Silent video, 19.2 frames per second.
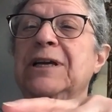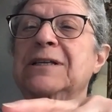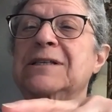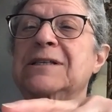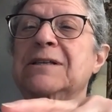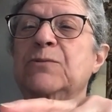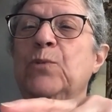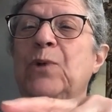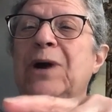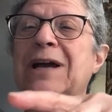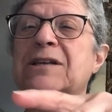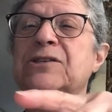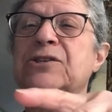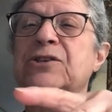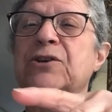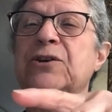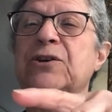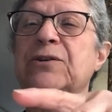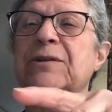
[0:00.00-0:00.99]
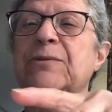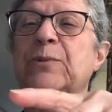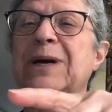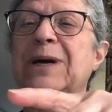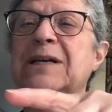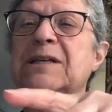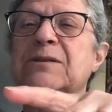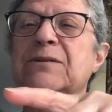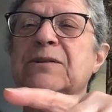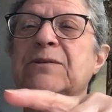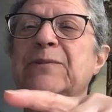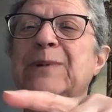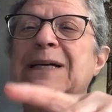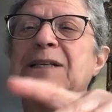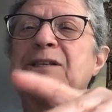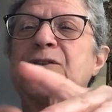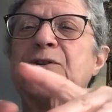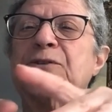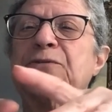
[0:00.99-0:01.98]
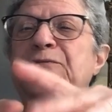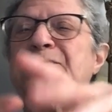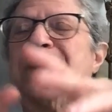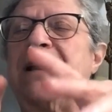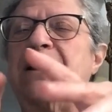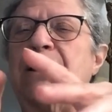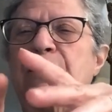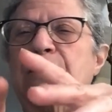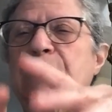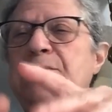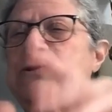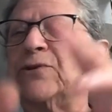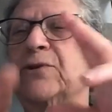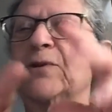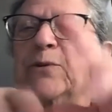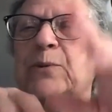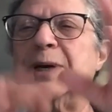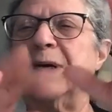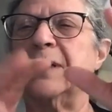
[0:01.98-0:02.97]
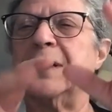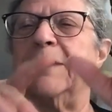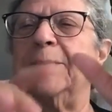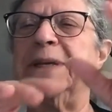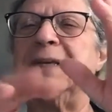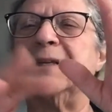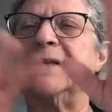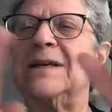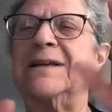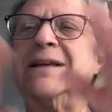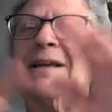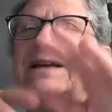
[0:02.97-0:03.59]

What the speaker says: Isn't Wexner the Wexner Fellows or the Wex? I mean,